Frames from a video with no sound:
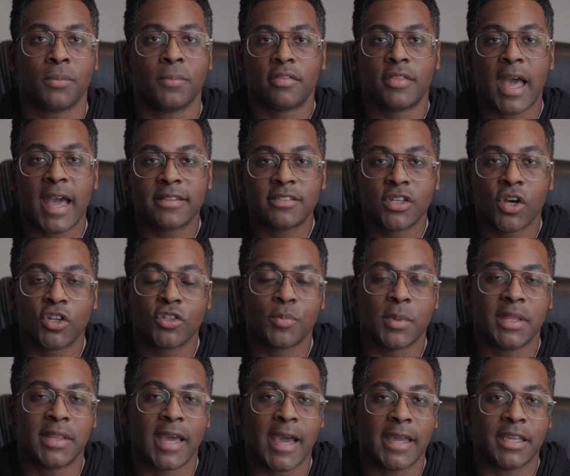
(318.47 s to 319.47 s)
That tells
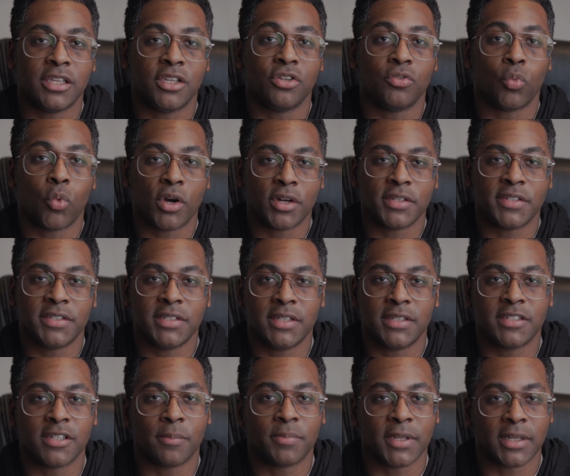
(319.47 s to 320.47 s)
me that you'd want to see
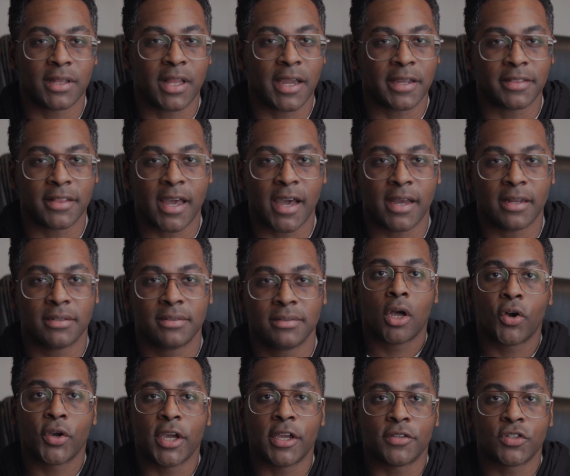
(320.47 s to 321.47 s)
something like that.
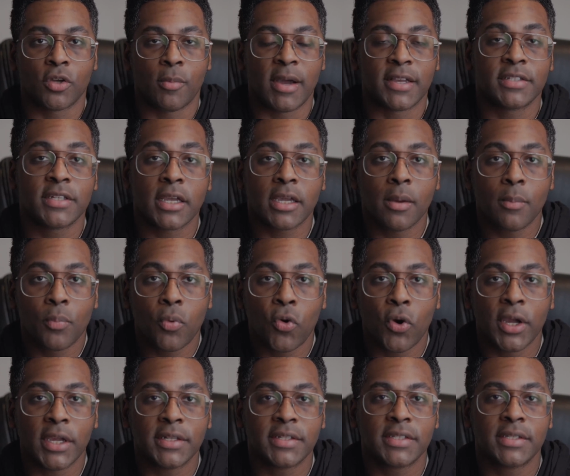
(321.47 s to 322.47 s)
Okay, so my second
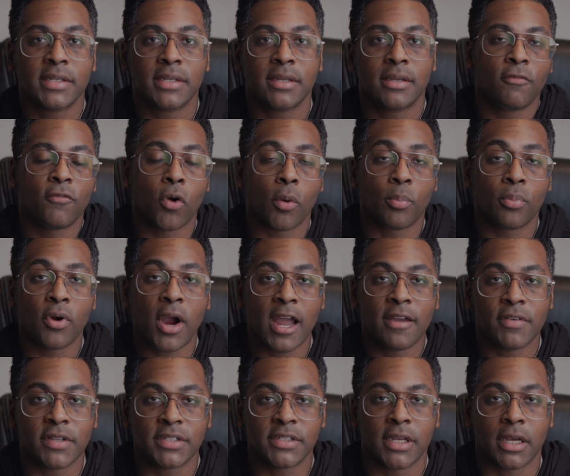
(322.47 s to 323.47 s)
point for
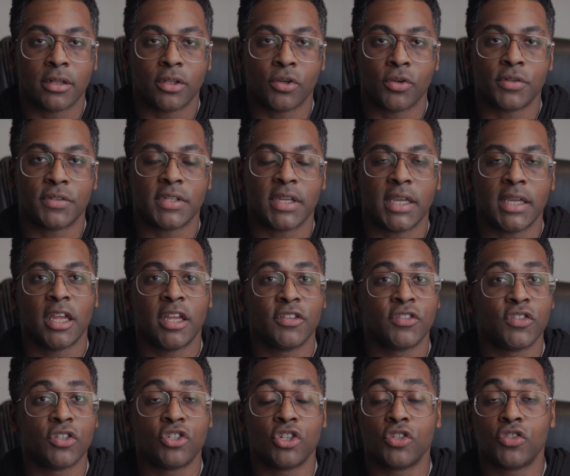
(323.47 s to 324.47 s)
private sellers
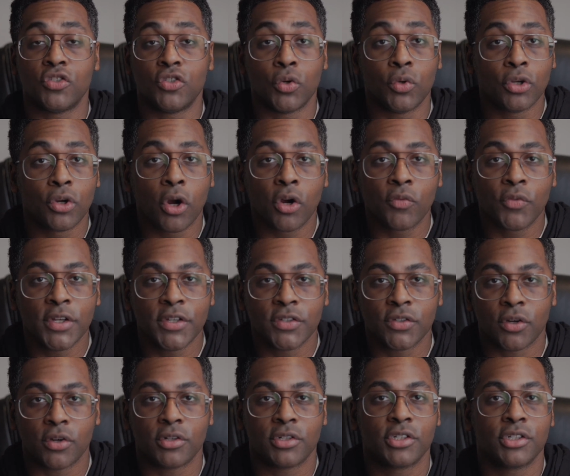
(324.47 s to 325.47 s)
is to just do your own
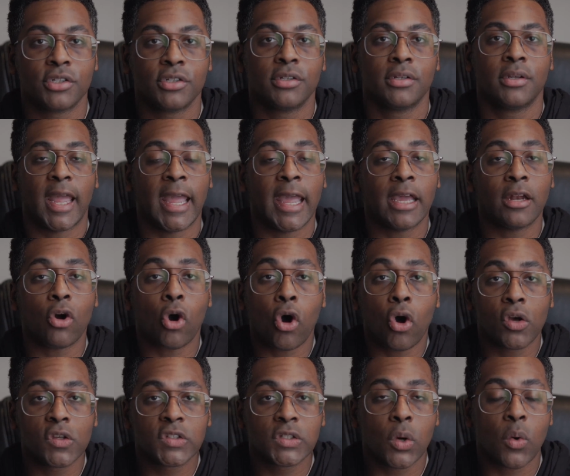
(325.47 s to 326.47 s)
research and
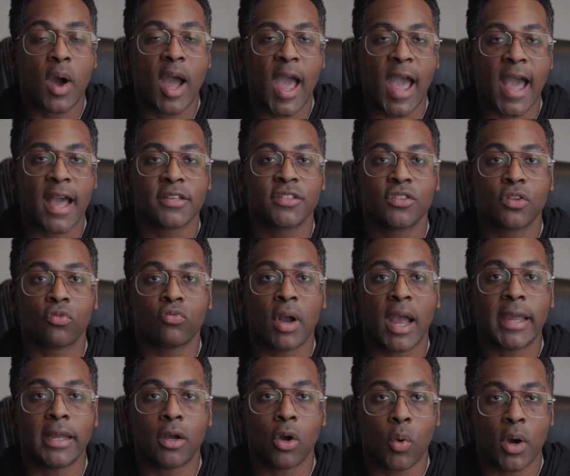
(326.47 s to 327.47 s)
also ask the
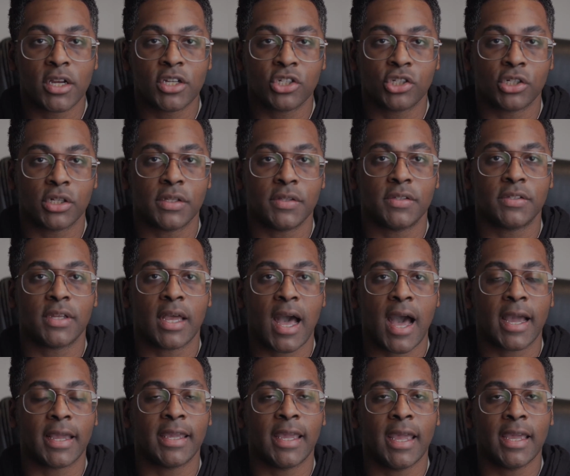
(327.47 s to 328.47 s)
right questions.
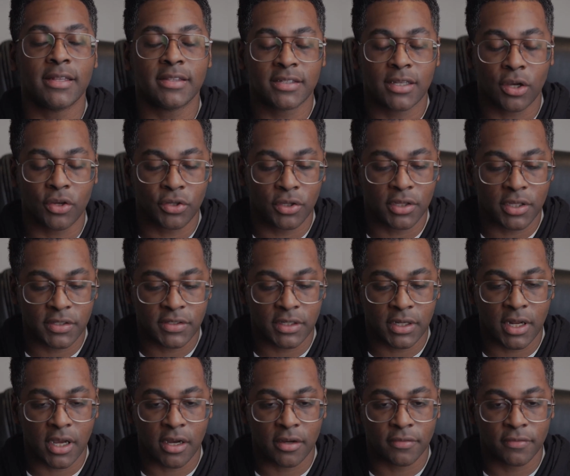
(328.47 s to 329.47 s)
I can't tell you this
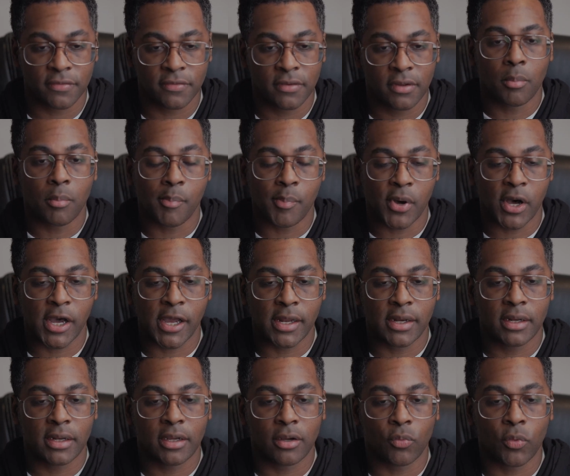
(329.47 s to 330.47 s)
enough,
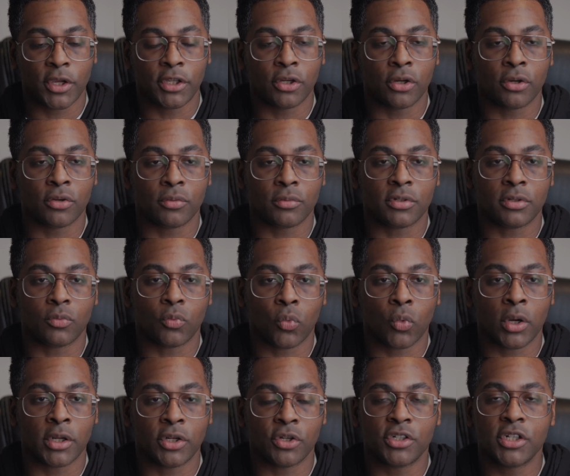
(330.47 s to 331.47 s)
but when you're
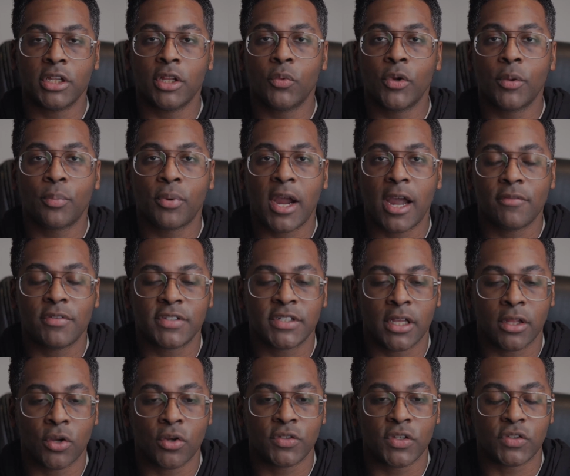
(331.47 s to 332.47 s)
dealing with private
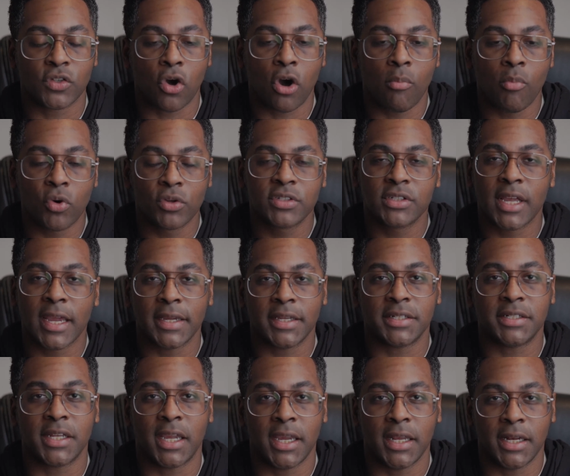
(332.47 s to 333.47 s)
sellers, it's almost
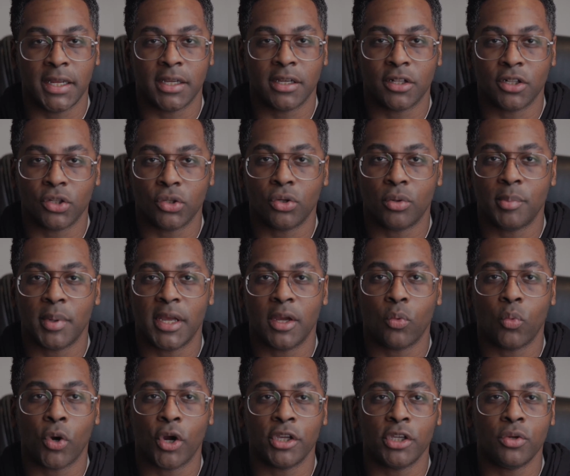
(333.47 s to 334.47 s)
like dating a little bit,
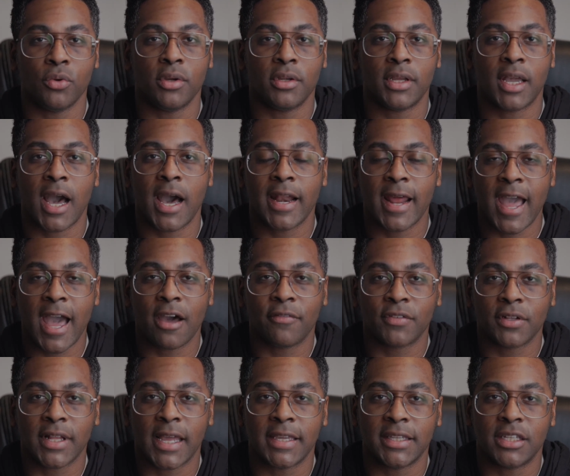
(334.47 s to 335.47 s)
where you kind of have
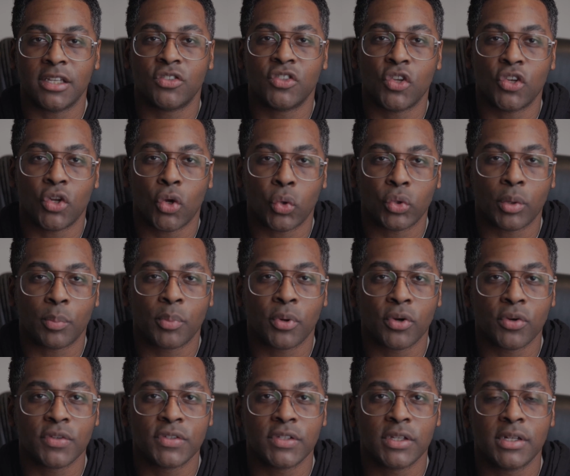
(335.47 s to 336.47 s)
to like get to know the
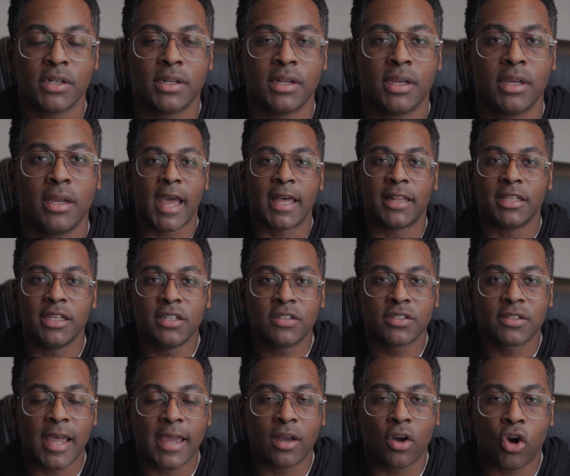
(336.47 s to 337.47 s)
person, at
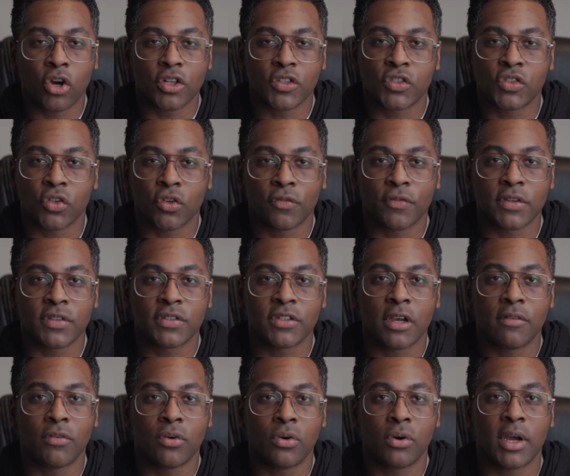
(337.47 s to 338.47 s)
least like on a surface
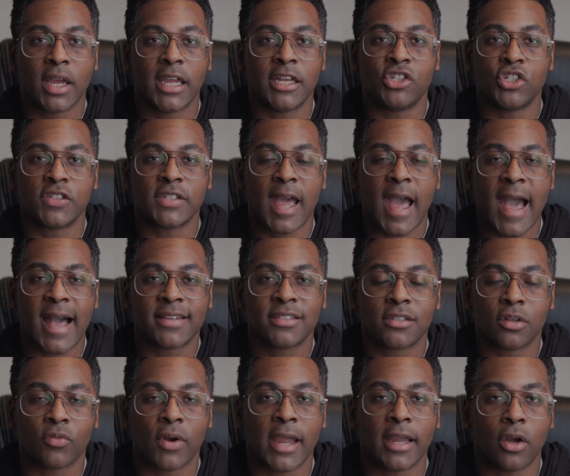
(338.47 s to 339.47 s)
level, and just ask
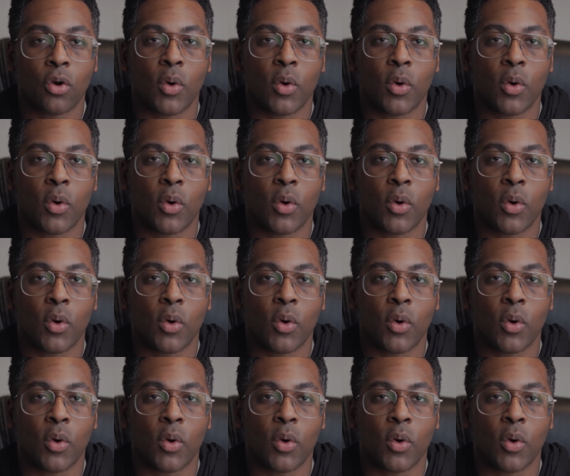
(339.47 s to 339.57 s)
the right